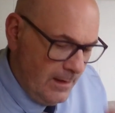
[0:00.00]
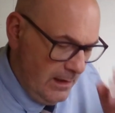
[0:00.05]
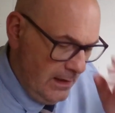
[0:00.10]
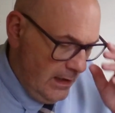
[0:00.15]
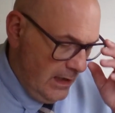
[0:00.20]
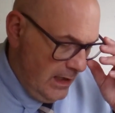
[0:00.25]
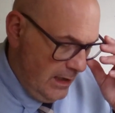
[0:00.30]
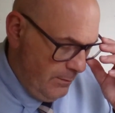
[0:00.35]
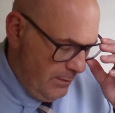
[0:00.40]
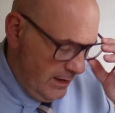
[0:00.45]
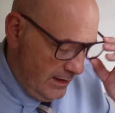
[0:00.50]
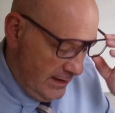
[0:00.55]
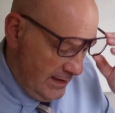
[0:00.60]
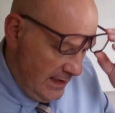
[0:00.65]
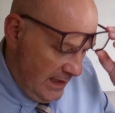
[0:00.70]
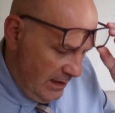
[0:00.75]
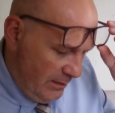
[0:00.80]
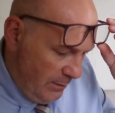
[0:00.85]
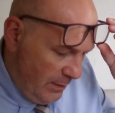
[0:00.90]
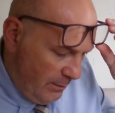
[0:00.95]
I
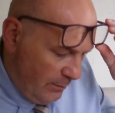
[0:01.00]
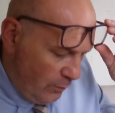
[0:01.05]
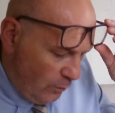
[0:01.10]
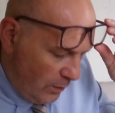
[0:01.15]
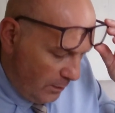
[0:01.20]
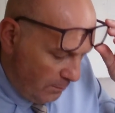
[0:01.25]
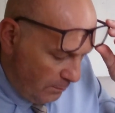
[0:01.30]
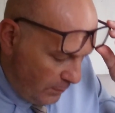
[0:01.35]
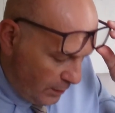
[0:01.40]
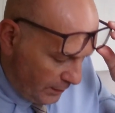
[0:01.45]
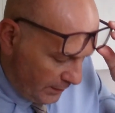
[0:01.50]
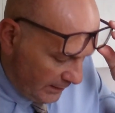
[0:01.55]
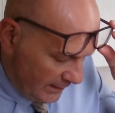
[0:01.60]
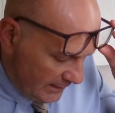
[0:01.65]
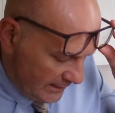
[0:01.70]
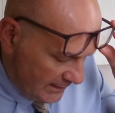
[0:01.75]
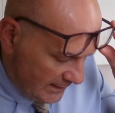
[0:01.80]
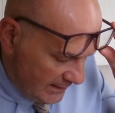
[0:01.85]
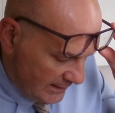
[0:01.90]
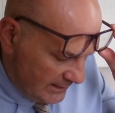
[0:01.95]
can't remember what
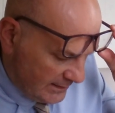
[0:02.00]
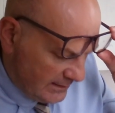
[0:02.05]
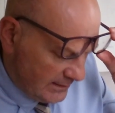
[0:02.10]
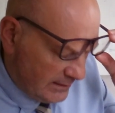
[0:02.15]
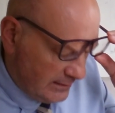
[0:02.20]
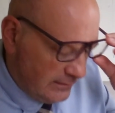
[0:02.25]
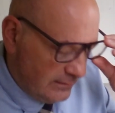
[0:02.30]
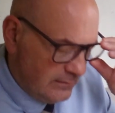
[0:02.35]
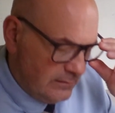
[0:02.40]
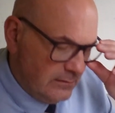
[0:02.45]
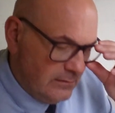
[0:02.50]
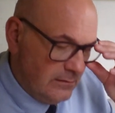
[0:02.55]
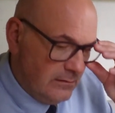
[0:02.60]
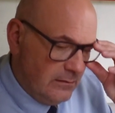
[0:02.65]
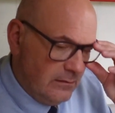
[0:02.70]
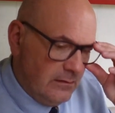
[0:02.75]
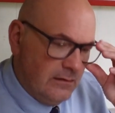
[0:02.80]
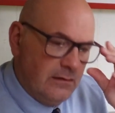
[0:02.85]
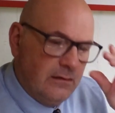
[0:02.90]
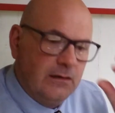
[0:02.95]
model it is.
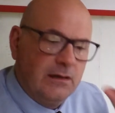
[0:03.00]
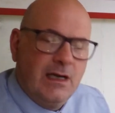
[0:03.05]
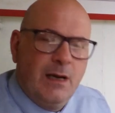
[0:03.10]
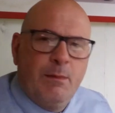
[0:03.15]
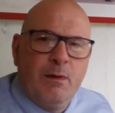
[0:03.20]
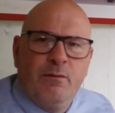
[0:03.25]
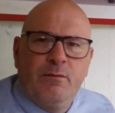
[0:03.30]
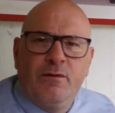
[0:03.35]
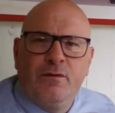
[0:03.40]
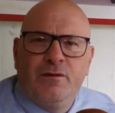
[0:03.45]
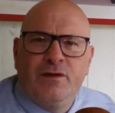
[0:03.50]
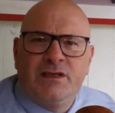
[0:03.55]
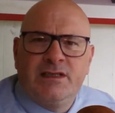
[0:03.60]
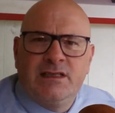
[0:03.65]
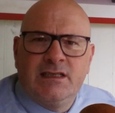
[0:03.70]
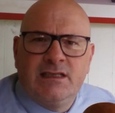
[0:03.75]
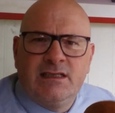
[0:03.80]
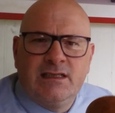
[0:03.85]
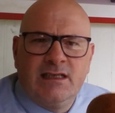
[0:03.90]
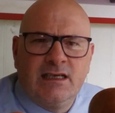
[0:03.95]
I can't remember if
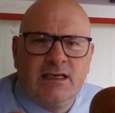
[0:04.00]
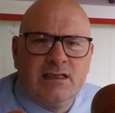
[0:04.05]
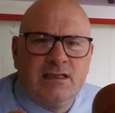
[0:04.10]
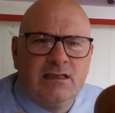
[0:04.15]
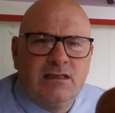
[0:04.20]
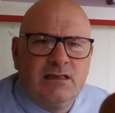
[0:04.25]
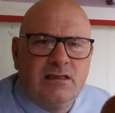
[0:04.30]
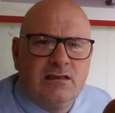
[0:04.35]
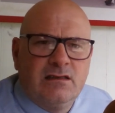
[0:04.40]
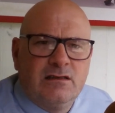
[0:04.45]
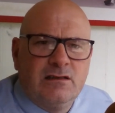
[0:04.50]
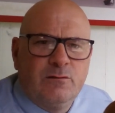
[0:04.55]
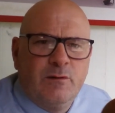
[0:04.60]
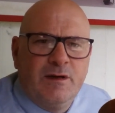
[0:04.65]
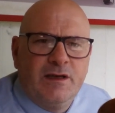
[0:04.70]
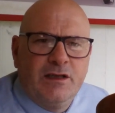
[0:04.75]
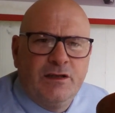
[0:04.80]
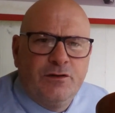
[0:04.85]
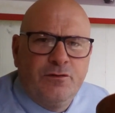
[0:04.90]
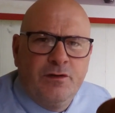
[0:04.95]
it's the
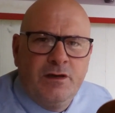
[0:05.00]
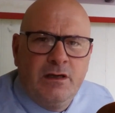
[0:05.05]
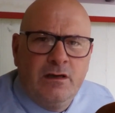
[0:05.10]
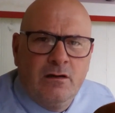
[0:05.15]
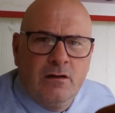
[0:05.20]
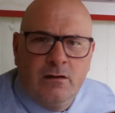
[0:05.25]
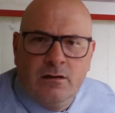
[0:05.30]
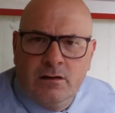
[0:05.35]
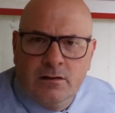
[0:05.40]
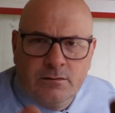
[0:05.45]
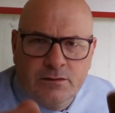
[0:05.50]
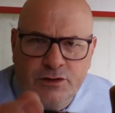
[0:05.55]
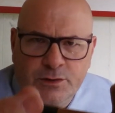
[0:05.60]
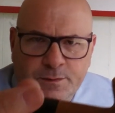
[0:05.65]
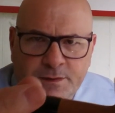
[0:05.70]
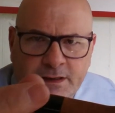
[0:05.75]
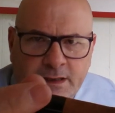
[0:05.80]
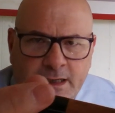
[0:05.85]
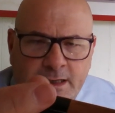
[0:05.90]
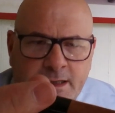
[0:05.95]
623 or
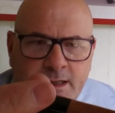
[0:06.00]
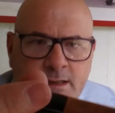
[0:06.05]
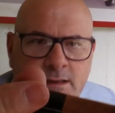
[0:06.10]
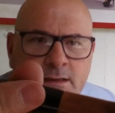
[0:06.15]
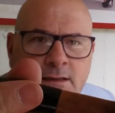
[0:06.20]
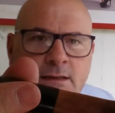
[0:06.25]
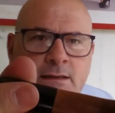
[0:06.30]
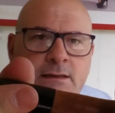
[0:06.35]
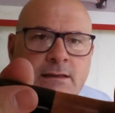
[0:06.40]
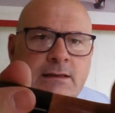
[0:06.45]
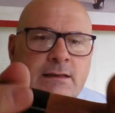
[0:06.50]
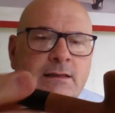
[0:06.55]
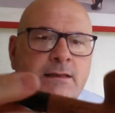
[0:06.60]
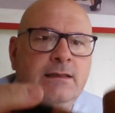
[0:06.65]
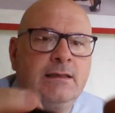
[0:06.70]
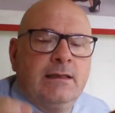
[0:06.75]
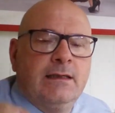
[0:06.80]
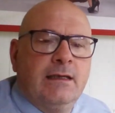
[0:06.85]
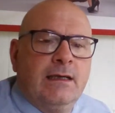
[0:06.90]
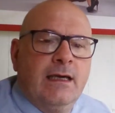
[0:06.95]
something like
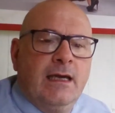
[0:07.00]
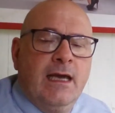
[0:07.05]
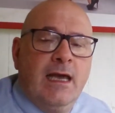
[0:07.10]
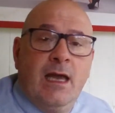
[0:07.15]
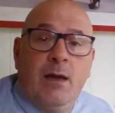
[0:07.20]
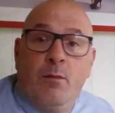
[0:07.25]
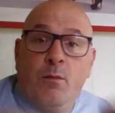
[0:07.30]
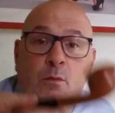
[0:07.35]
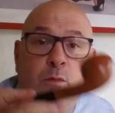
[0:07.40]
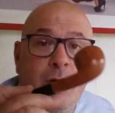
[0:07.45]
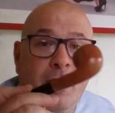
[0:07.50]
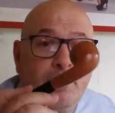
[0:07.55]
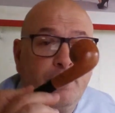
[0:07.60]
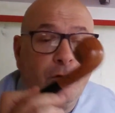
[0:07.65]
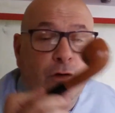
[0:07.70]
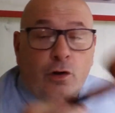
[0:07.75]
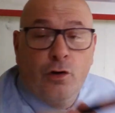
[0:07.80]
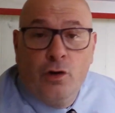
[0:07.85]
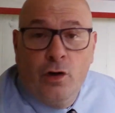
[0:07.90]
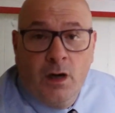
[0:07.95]
that. But I
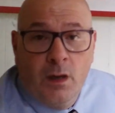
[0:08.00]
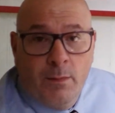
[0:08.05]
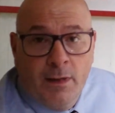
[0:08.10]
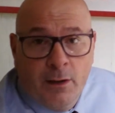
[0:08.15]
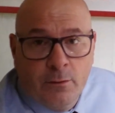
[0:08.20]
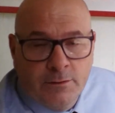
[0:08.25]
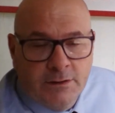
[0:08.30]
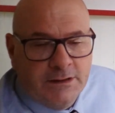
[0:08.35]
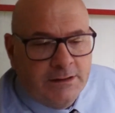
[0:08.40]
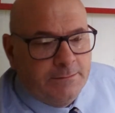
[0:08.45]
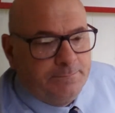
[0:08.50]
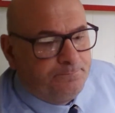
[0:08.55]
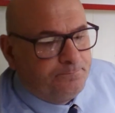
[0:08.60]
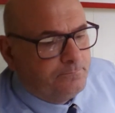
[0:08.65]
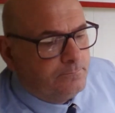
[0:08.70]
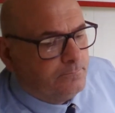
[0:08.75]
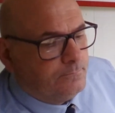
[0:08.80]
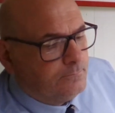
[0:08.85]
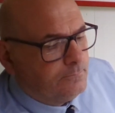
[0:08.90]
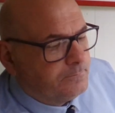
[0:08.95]
forgot all about it.
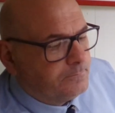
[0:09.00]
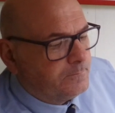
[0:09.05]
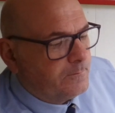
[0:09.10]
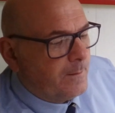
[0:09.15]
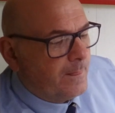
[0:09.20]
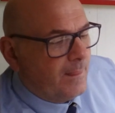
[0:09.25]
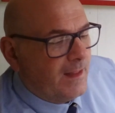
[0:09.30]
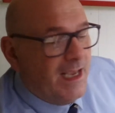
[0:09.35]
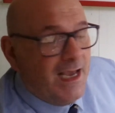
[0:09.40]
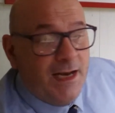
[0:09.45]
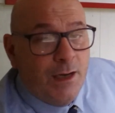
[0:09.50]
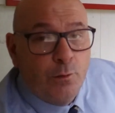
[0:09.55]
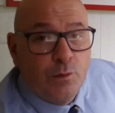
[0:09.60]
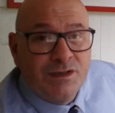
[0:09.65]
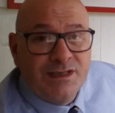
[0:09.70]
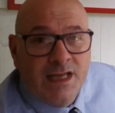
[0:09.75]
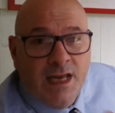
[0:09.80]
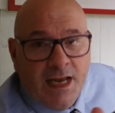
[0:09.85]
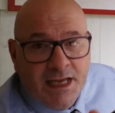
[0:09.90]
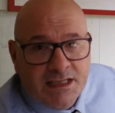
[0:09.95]
And it
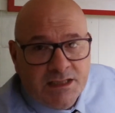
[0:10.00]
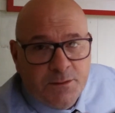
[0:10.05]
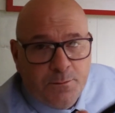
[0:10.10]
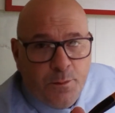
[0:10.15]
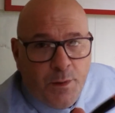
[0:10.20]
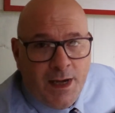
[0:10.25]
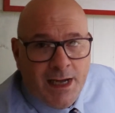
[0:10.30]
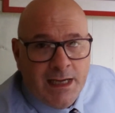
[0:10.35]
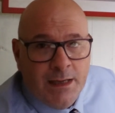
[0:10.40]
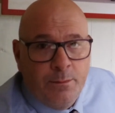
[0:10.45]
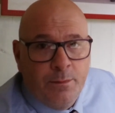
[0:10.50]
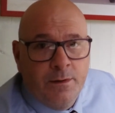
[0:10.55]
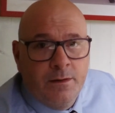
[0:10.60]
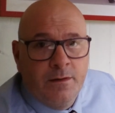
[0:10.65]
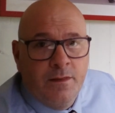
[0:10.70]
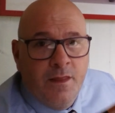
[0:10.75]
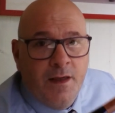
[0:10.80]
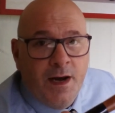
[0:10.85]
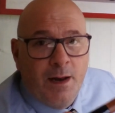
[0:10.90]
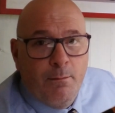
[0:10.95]
was the last pipe
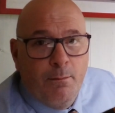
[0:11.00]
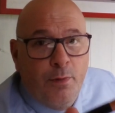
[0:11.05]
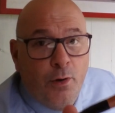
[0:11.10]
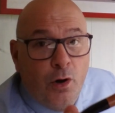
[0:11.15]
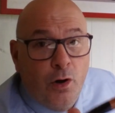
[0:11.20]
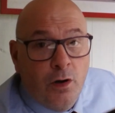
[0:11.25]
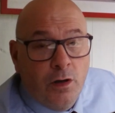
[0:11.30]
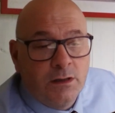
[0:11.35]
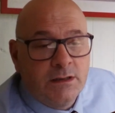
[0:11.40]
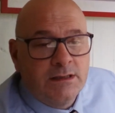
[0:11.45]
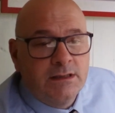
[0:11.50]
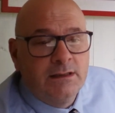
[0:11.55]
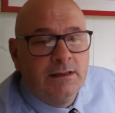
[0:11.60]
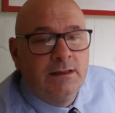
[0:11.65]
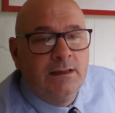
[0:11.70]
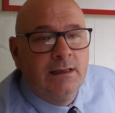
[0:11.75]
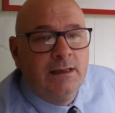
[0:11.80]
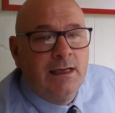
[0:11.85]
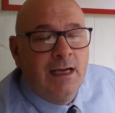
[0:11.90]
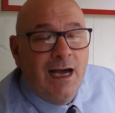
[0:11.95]
that I bought
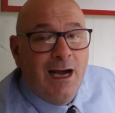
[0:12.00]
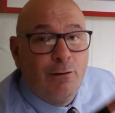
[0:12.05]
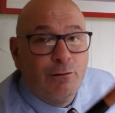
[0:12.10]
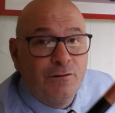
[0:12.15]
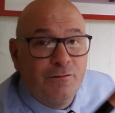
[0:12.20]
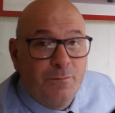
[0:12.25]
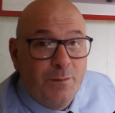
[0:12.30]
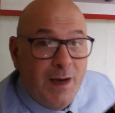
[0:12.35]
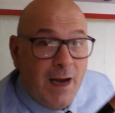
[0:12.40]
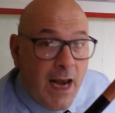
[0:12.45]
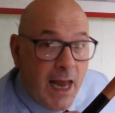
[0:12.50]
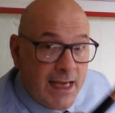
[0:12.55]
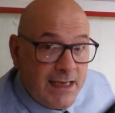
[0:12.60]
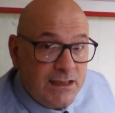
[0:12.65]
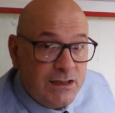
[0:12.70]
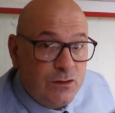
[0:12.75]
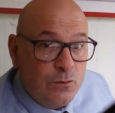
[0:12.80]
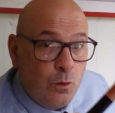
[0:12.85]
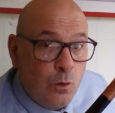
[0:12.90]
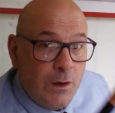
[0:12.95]
out of my
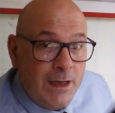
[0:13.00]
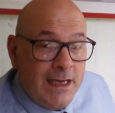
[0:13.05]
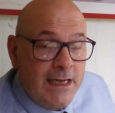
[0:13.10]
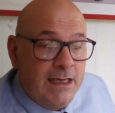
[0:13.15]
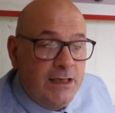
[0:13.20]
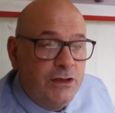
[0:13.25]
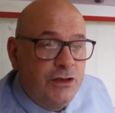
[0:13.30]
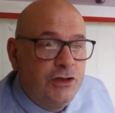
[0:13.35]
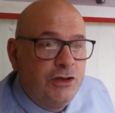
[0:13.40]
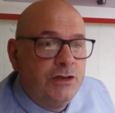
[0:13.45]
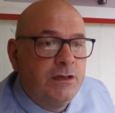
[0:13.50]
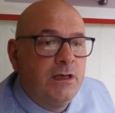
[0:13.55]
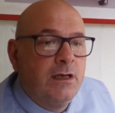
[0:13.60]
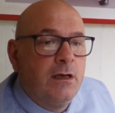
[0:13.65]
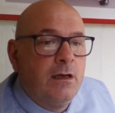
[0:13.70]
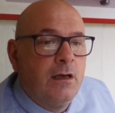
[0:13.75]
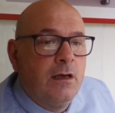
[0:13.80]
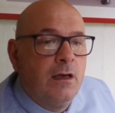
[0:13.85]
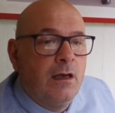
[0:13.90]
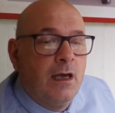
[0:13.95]
last wage
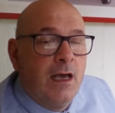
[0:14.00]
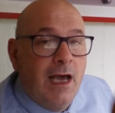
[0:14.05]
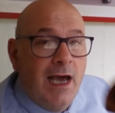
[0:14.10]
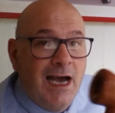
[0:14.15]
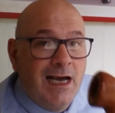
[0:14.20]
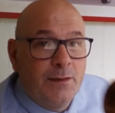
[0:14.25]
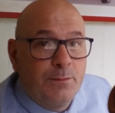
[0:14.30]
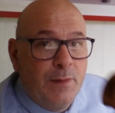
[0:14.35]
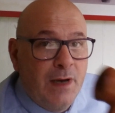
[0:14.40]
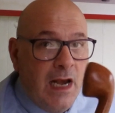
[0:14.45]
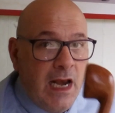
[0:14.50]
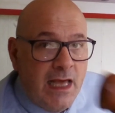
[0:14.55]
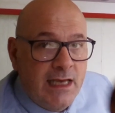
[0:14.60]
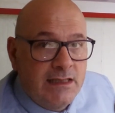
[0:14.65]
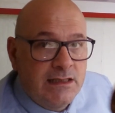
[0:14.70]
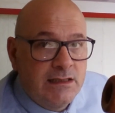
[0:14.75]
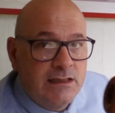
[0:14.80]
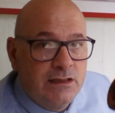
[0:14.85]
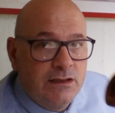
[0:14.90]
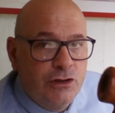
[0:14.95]
at my
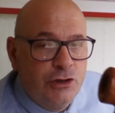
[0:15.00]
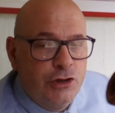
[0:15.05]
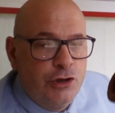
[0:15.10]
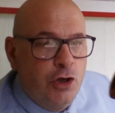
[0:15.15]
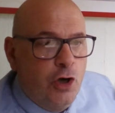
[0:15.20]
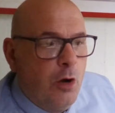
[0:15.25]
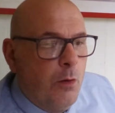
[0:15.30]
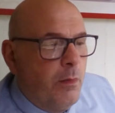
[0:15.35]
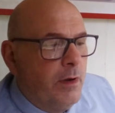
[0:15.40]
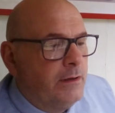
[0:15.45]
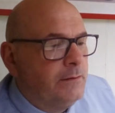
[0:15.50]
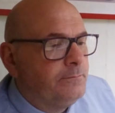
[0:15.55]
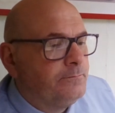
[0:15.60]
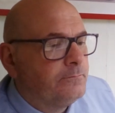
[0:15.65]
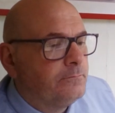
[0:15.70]
last job.